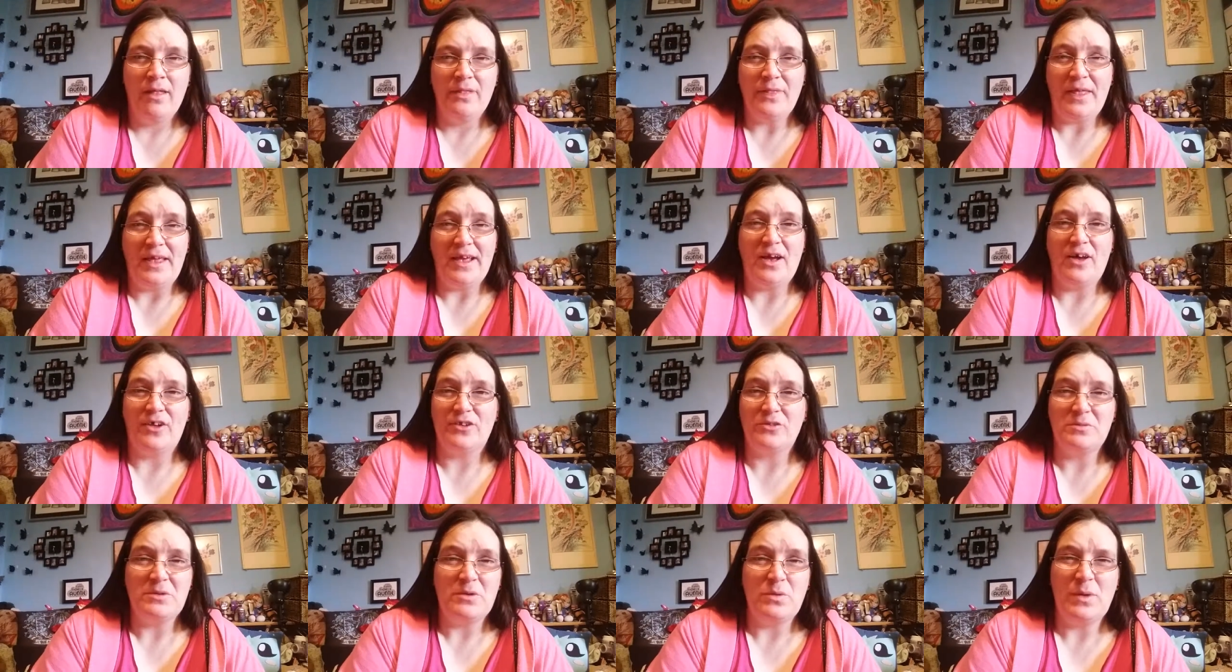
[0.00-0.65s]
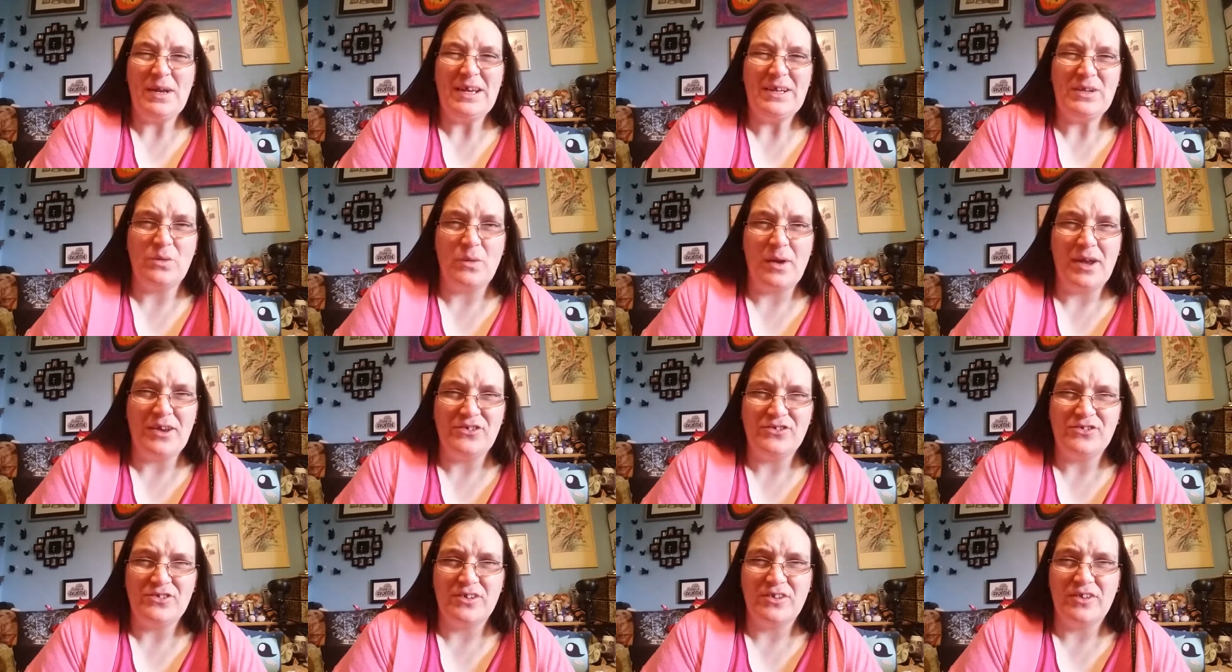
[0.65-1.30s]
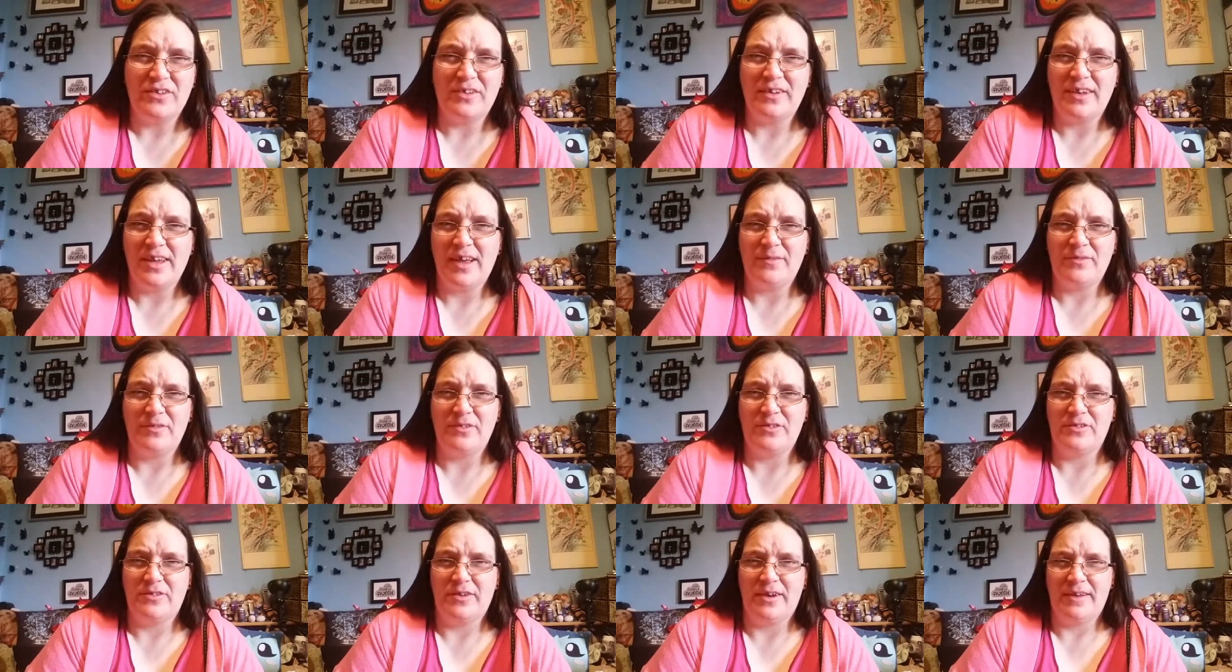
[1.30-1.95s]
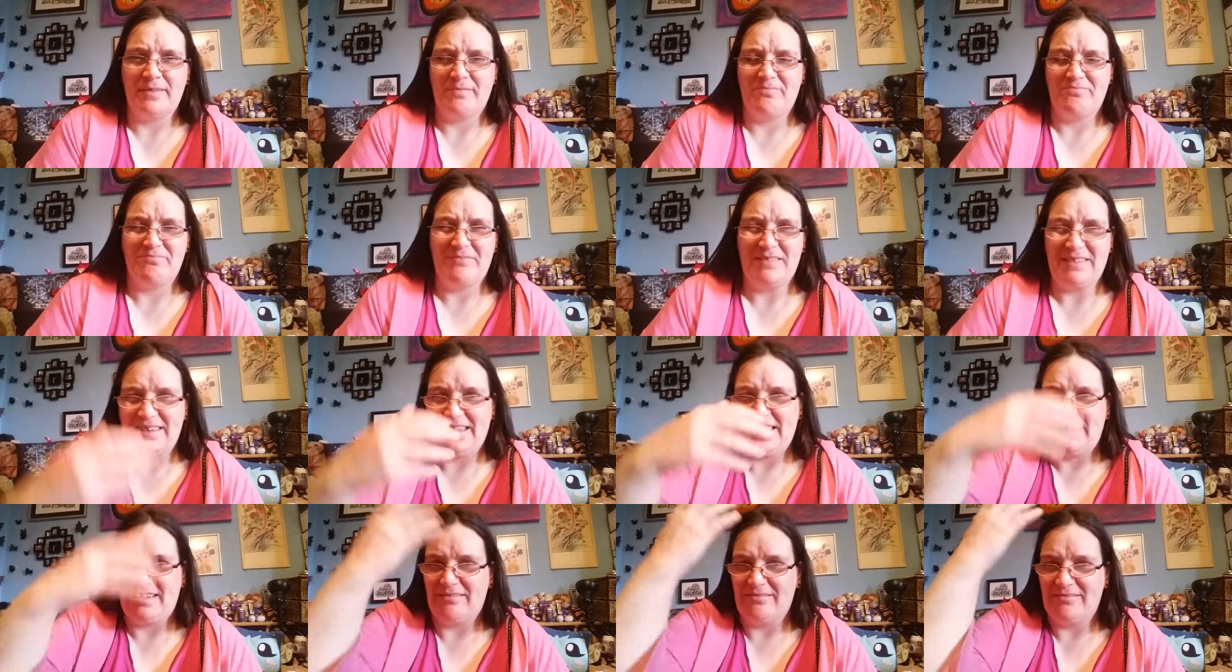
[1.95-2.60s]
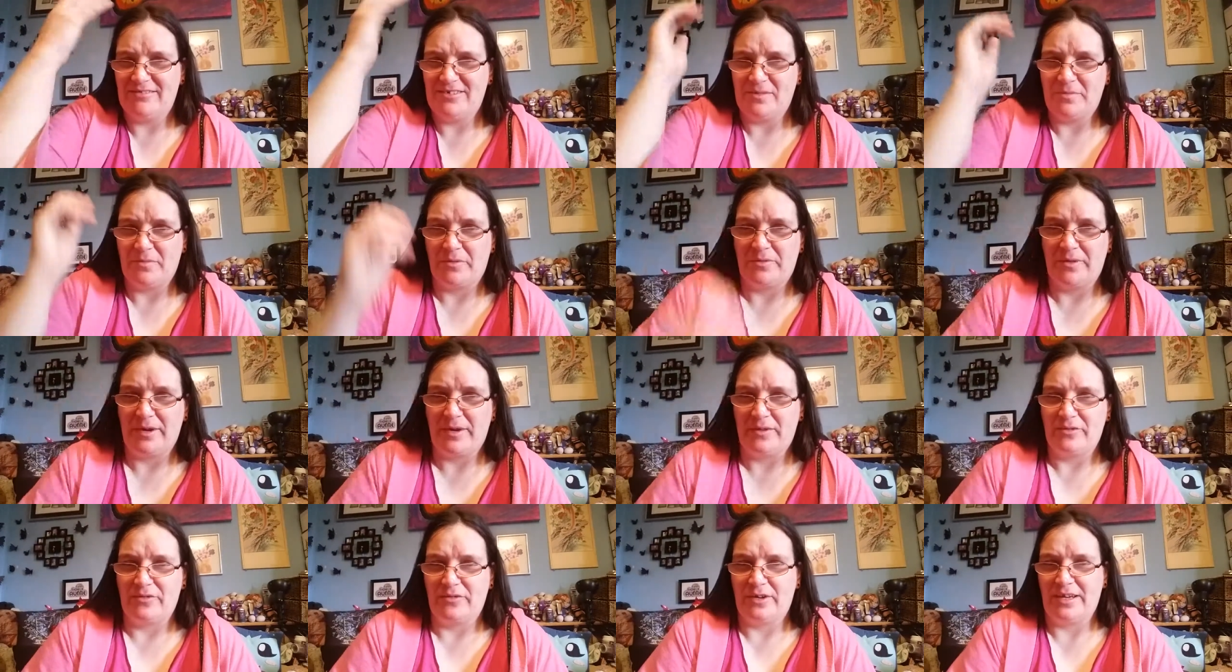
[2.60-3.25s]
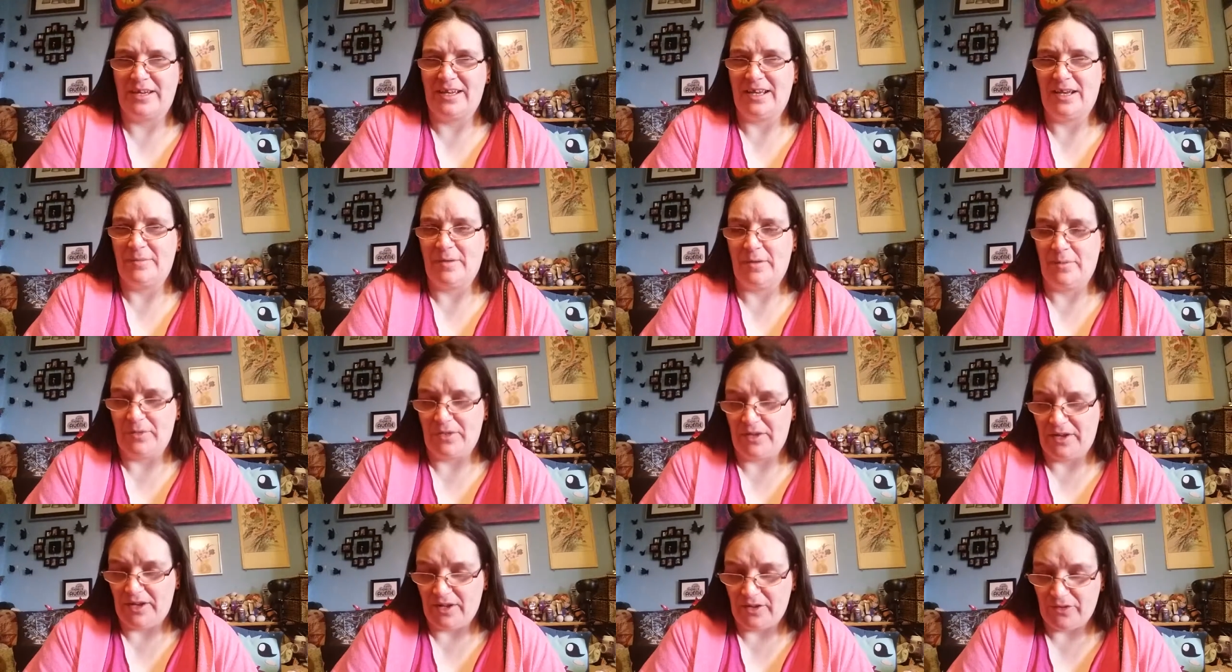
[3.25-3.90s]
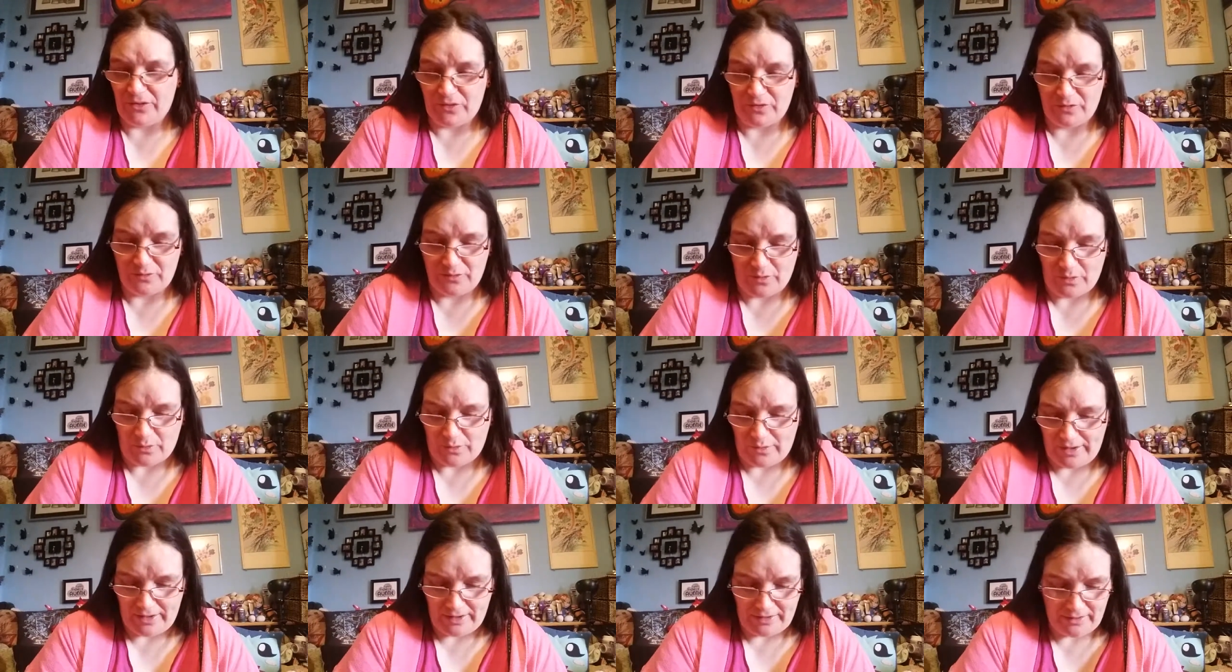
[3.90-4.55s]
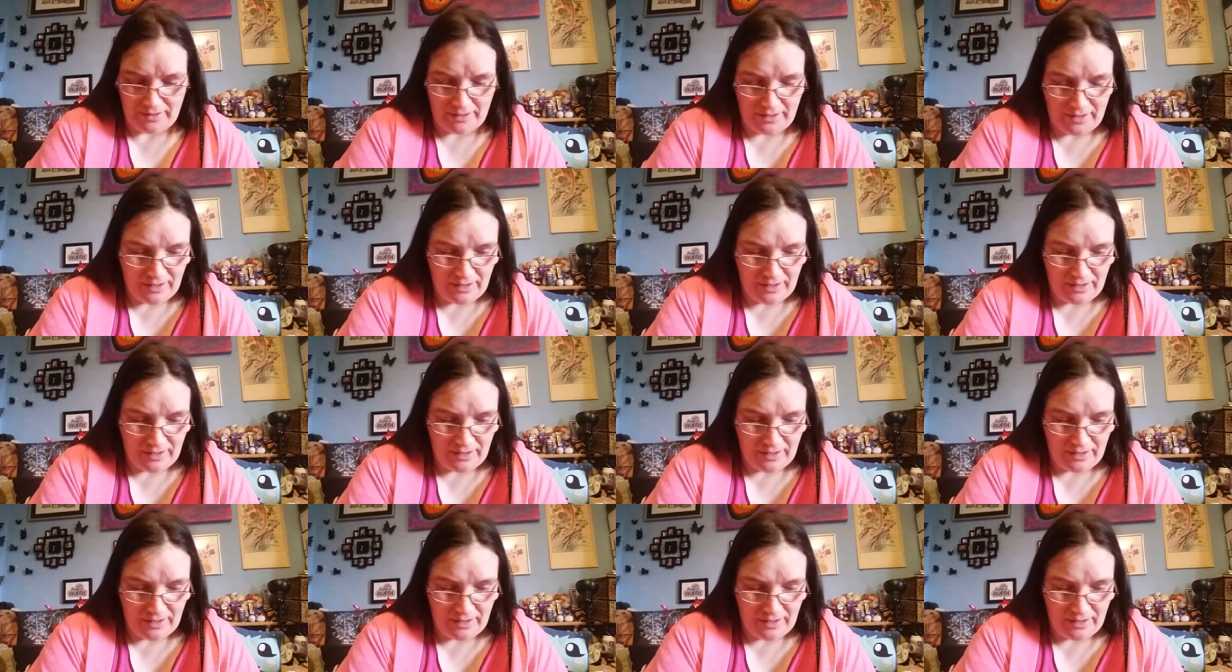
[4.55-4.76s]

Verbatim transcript: they ask me weird questions and I have to try and then jump around trying to come up with an answer for it.